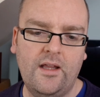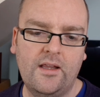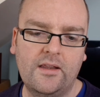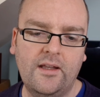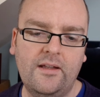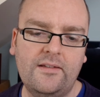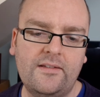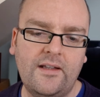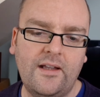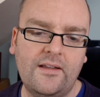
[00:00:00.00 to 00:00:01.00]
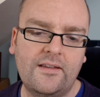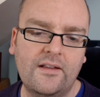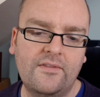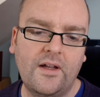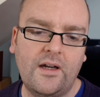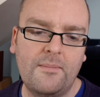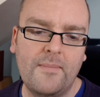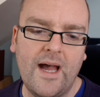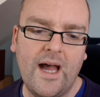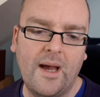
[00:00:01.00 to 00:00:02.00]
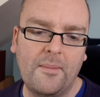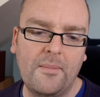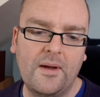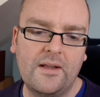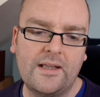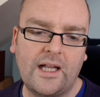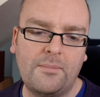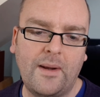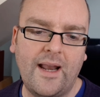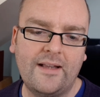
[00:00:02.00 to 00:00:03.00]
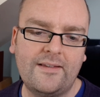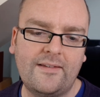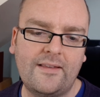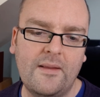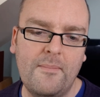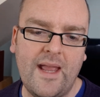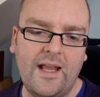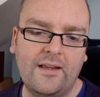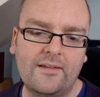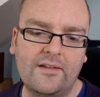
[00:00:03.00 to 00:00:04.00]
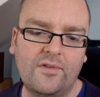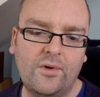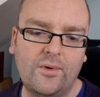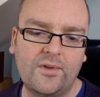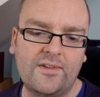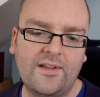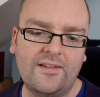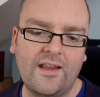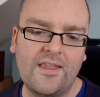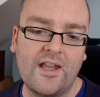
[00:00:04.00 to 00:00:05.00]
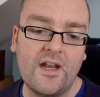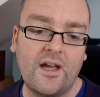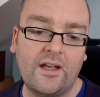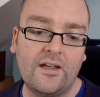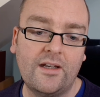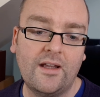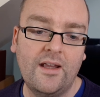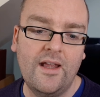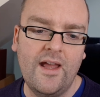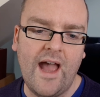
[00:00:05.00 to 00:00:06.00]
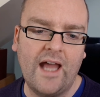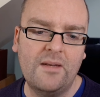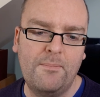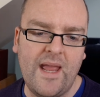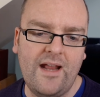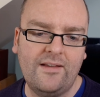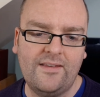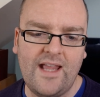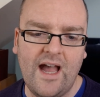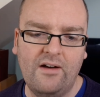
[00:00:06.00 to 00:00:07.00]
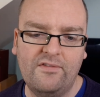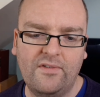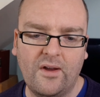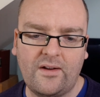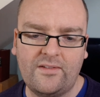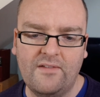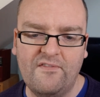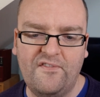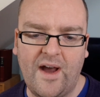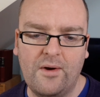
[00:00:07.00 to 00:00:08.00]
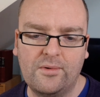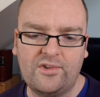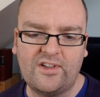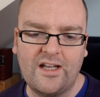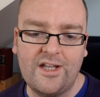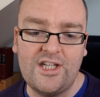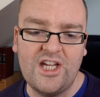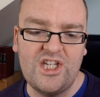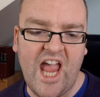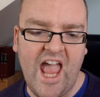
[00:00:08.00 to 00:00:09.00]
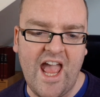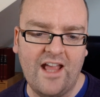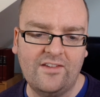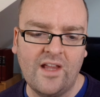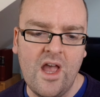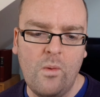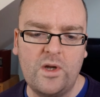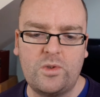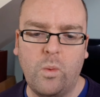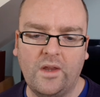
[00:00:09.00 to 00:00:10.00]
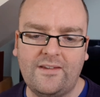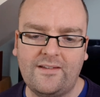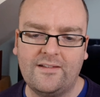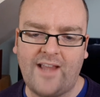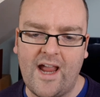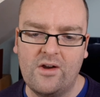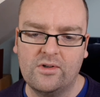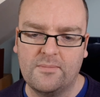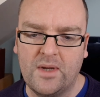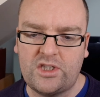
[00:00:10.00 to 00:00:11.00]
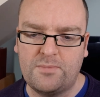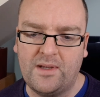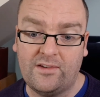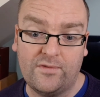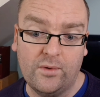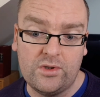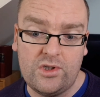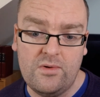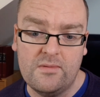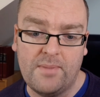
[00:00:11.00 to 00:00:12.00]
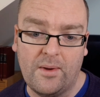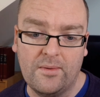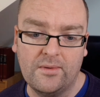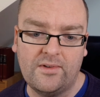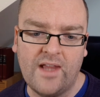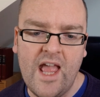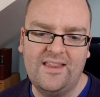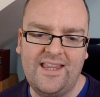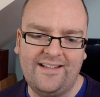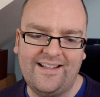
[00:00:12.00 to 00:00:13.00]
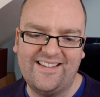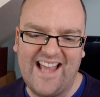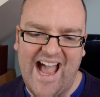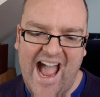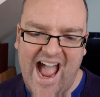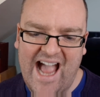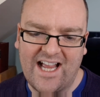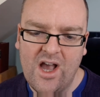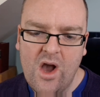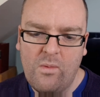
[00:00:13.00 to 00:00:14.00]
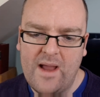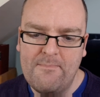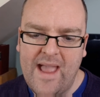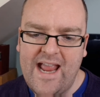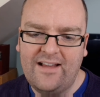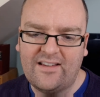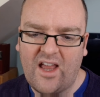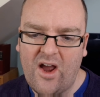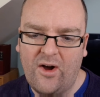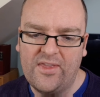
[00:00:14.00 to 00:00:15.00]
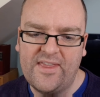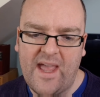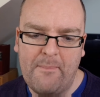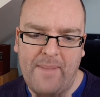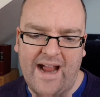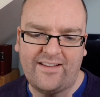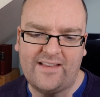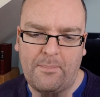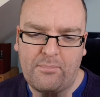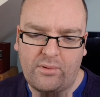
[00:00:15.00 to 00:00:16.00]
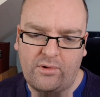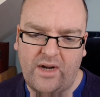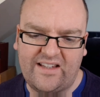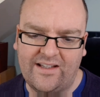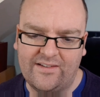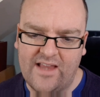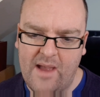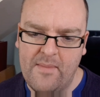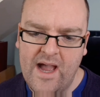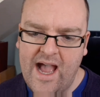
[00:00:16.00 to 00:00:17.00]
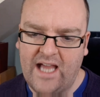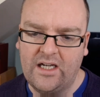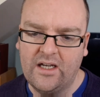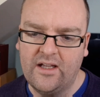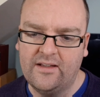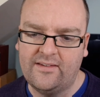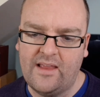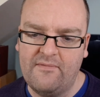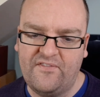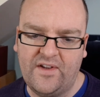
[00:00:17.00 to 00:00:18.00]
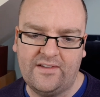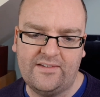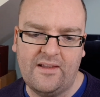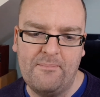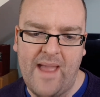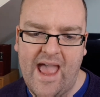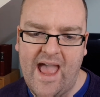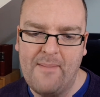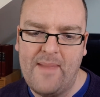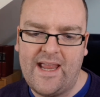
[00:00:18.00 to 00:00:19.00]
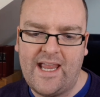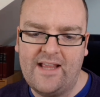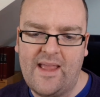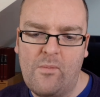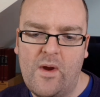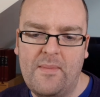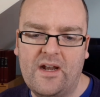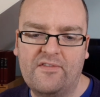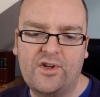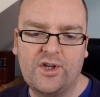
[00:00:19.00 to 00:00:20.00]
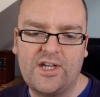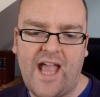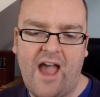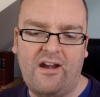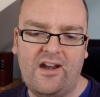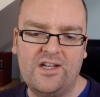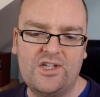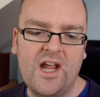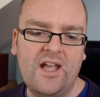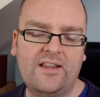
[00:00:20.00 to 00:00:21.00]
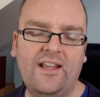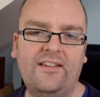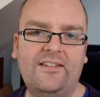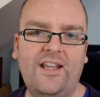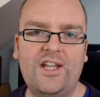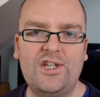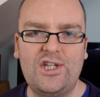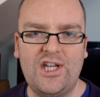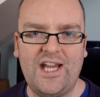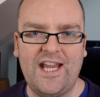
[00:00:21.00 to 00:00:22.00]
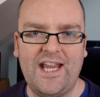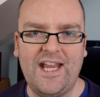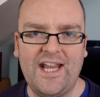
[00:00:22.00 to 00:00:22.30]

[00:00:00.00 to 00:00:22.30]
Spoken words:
This is the very Mab that plats the manes of horses in the night, and bakes the elf-locks in foul sluttish hairs, which once entangled much misfortune bodes. This is the hag, where maids lie on their backs, that presses them, and learns them first to bear, making them women of good carriage. This is she.